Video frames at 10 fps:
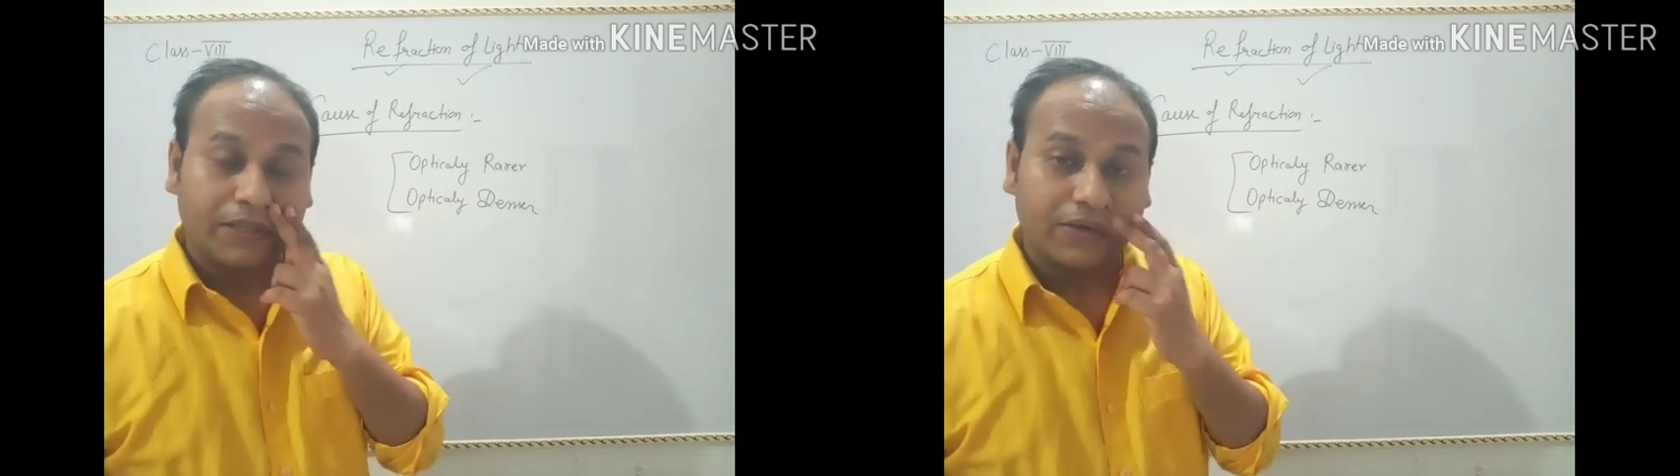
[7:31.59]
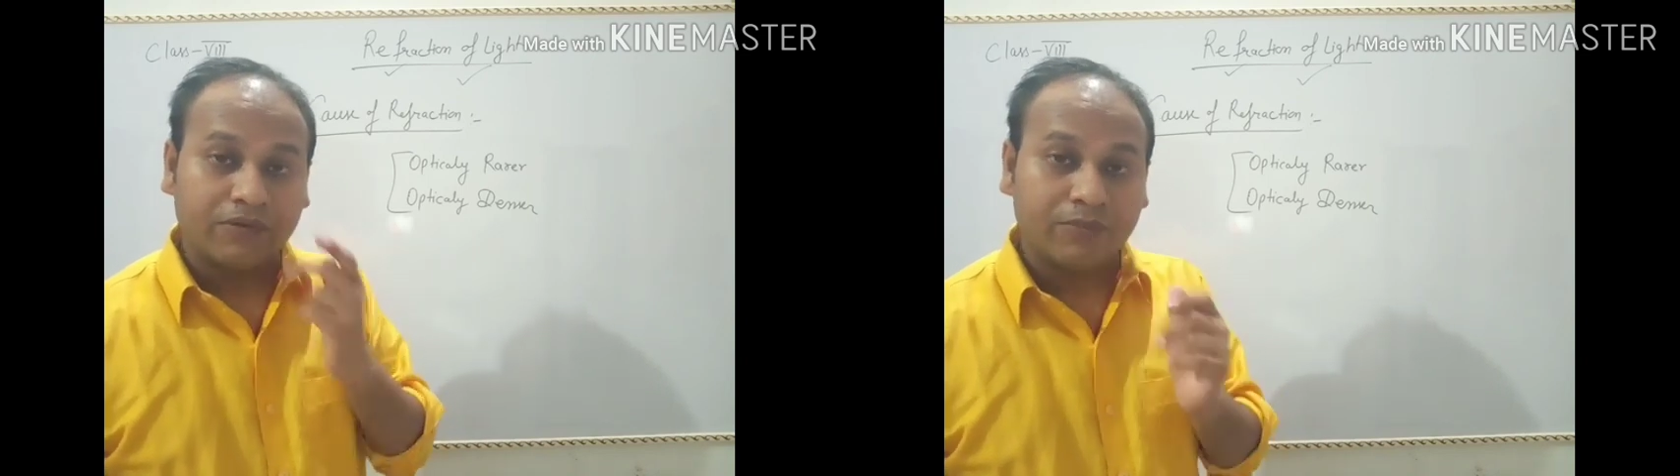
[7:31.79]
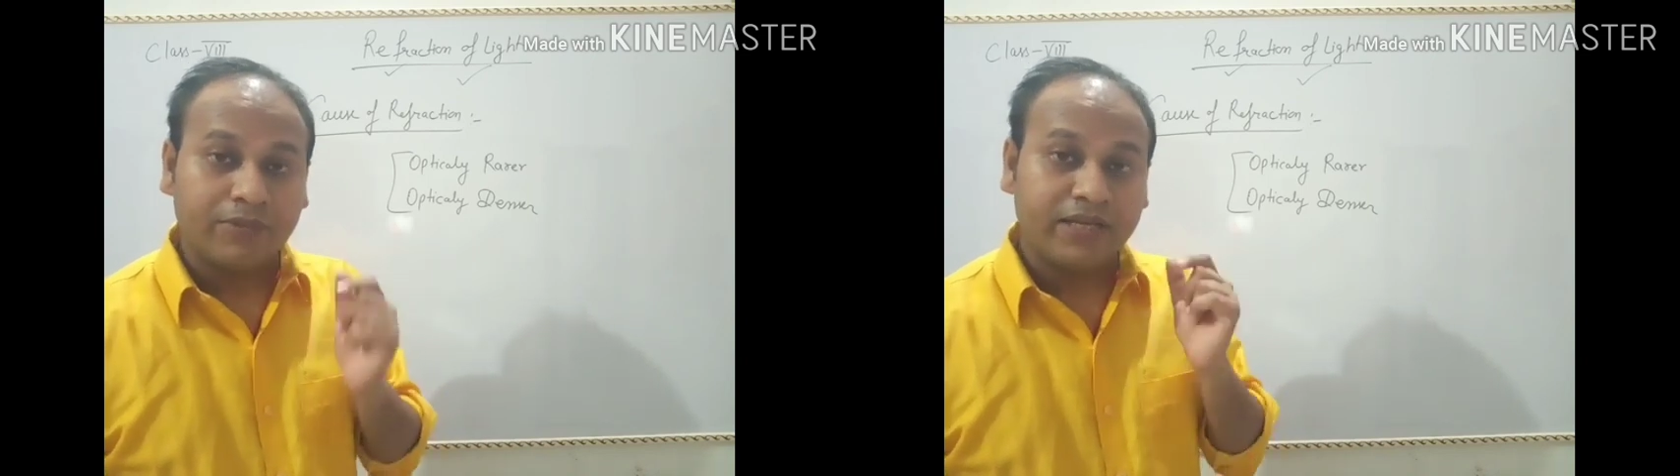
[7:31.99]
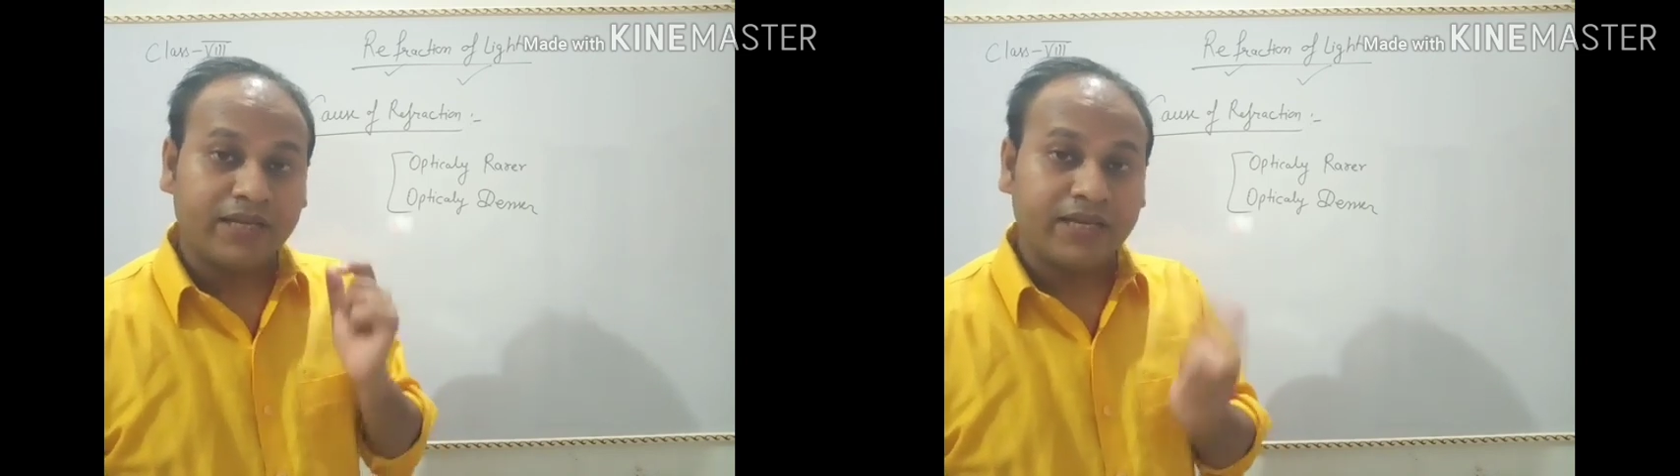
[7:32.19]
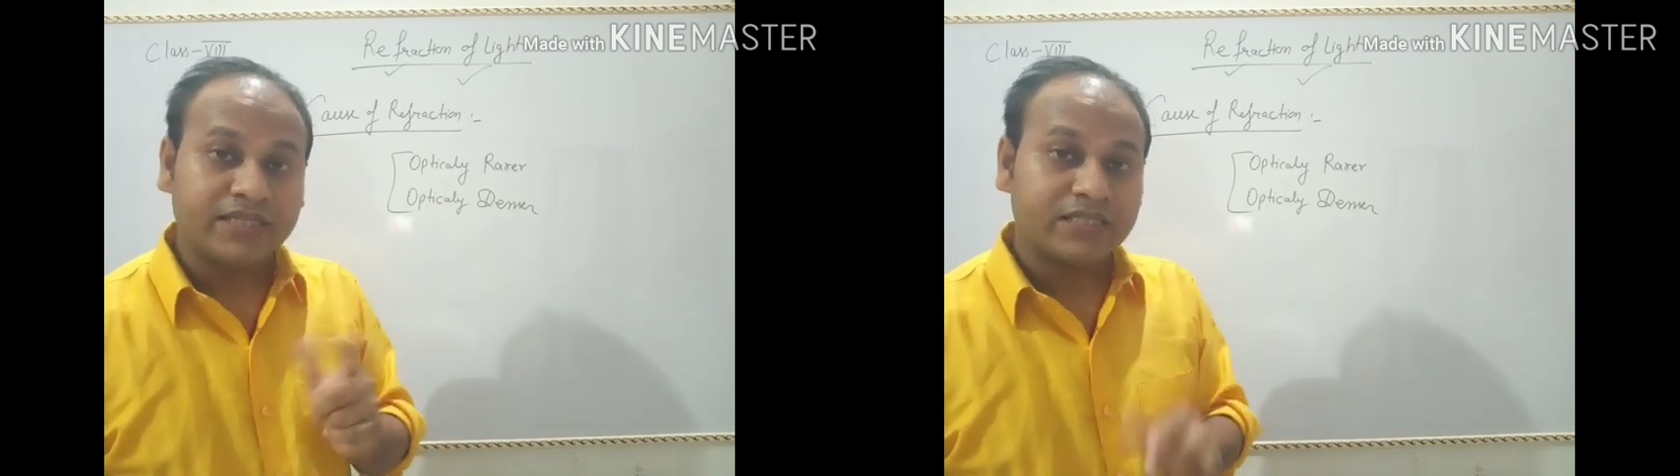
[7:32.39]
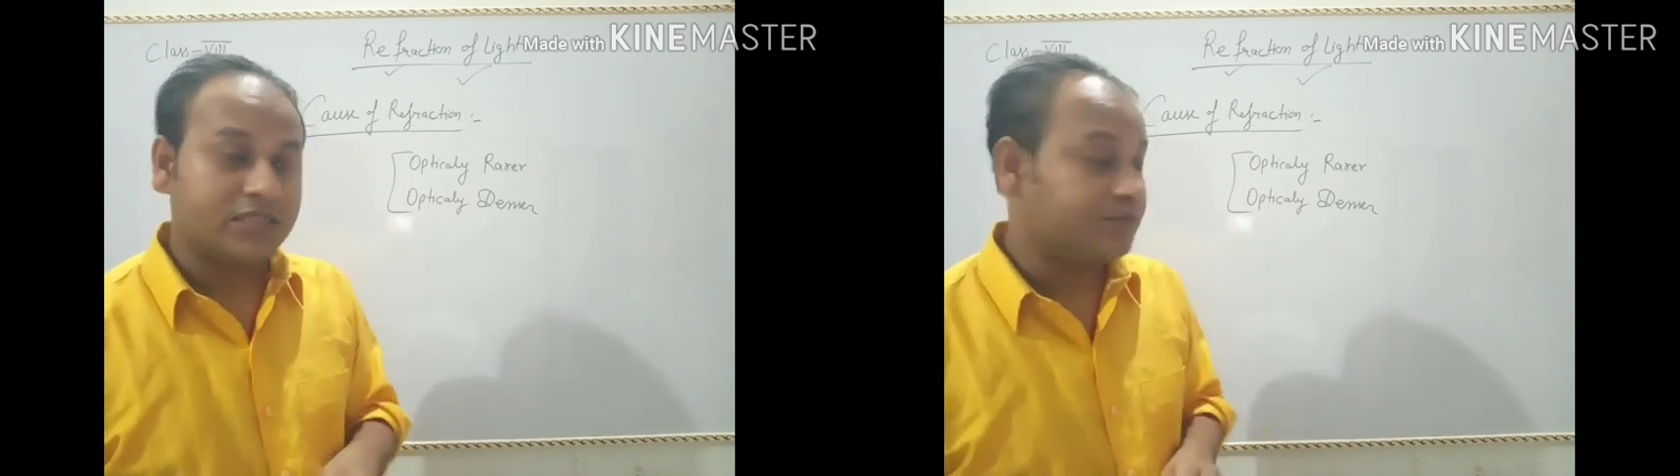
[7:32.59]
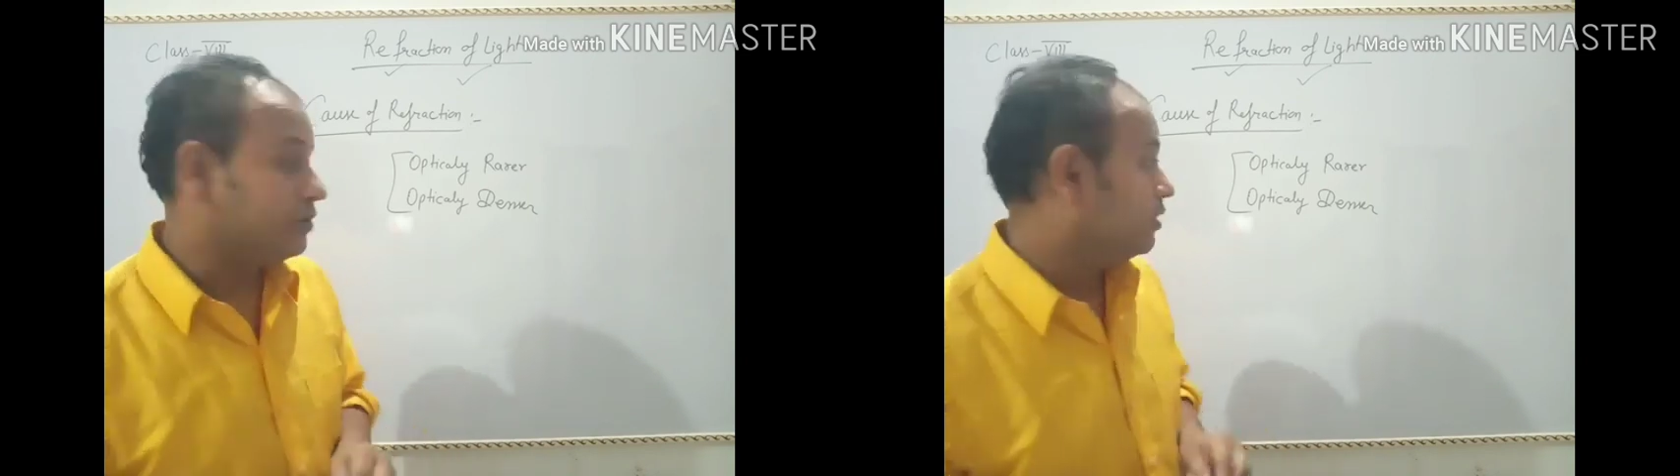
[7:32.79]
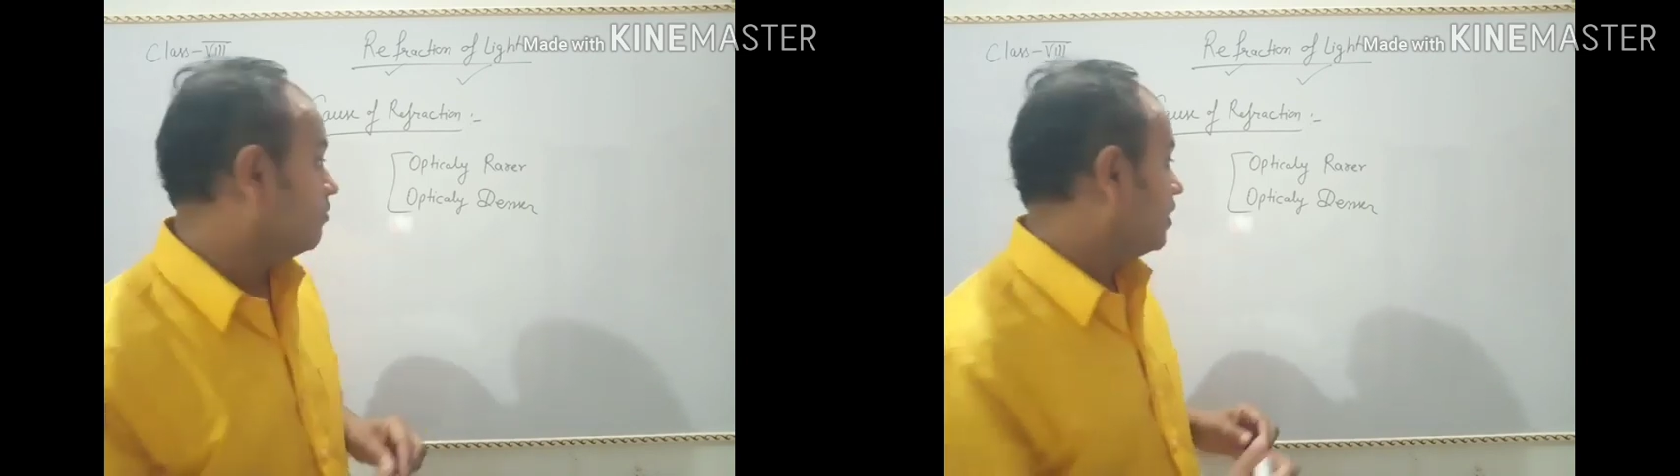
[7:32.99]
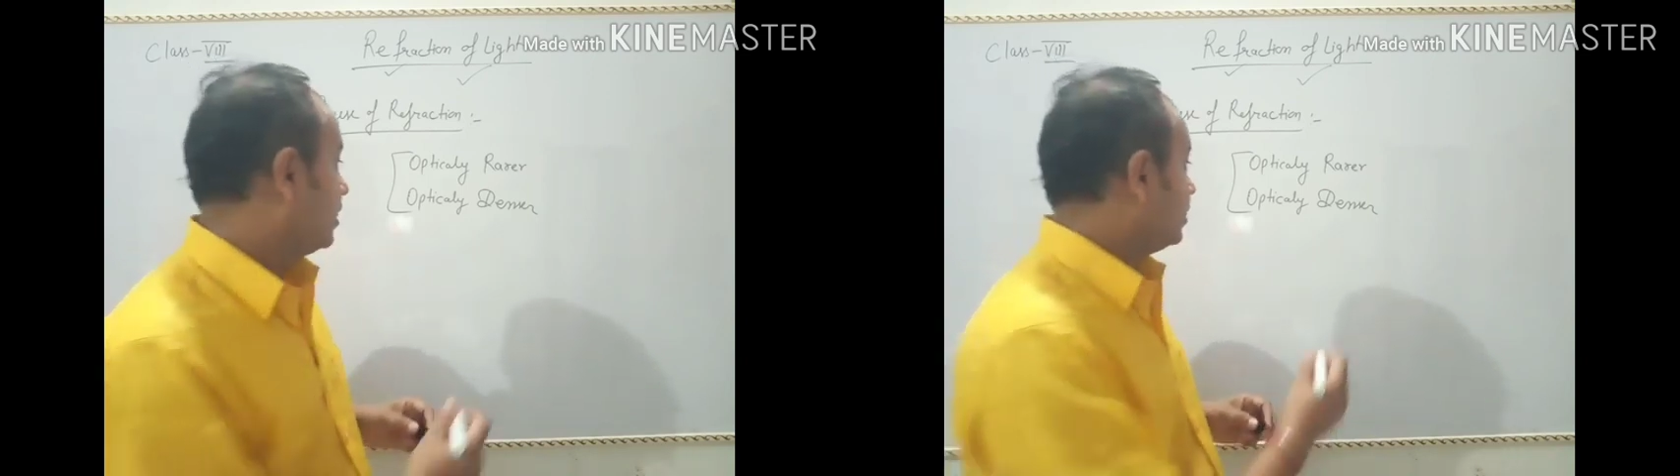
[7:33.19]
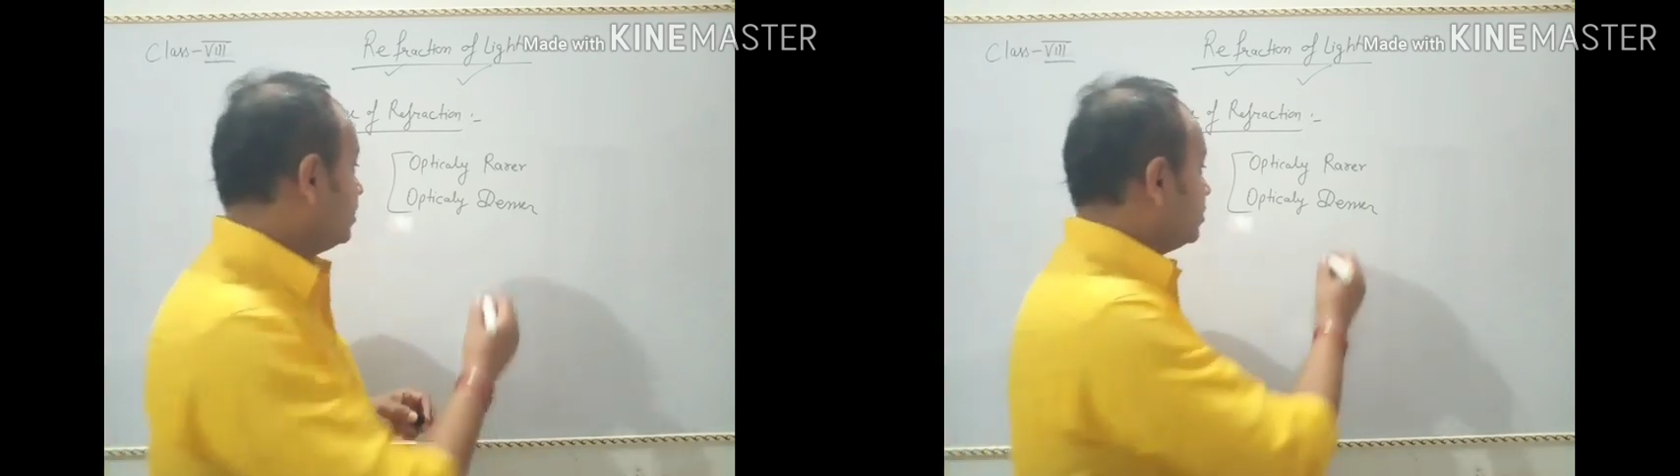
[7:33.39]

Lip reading: there will be less speed of light.